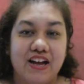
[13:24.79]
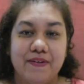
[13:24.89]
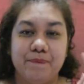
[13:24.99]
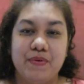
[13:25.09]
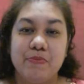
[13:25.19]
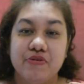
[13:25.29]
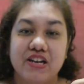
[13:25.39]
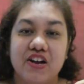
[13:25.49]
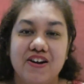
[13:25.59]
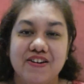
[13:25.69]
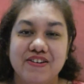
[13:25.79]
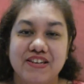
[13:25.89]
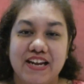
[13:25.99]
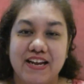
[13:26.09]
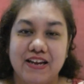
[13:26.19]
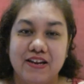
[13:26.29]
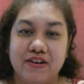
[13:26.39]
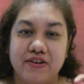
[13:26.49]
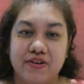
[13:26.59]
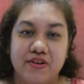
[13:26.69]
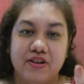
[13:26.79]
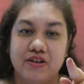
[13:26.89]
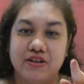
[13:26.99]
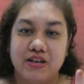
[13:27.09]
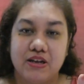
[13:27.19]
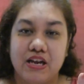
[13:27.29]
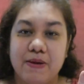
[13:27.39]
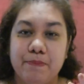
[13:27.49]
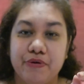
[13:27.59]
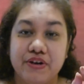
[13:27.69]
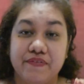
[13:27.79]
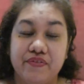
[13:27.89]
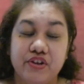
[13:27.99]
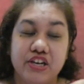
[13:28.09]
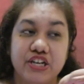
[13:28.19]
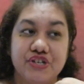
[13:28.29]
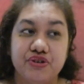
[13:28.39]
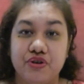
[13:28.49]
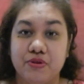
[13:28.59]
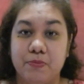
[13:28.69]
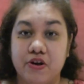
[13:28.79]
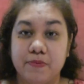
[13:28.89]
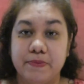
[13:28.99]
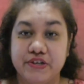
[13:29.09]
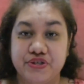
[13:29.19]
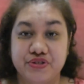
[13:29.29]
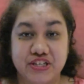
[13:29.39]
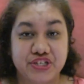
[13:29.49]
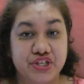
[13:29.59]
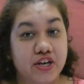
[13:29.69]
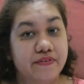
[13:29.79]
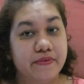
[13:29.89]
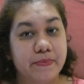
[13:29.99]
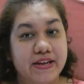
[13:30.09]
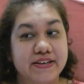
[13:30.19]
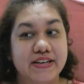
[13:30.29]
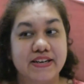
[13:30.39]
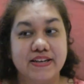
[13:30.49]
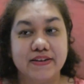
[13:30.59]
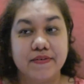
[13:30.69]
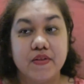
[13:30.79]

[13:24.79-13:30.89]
memory card and import the footage or the blog pictures I shot from that day.